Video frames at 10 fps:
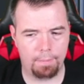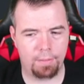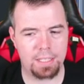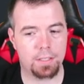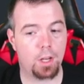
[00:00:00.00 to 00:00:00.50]

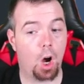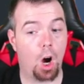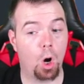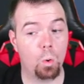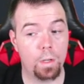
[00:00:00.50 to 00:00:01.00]
This is
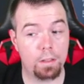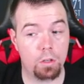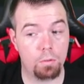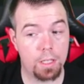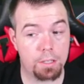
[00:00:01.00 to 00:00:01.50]
only
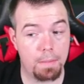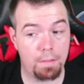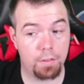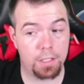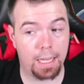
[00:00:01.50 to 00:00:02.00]
do this
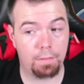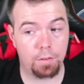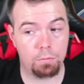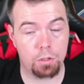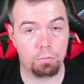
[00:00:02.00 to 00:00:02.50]
method if
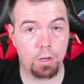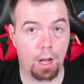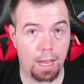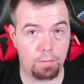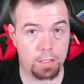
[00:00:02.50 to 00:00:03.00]
you do
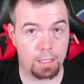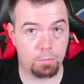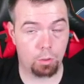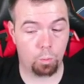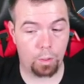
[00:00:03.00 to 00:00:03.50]
not have a Team
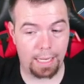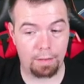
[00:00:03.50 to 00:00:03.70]
of the Week.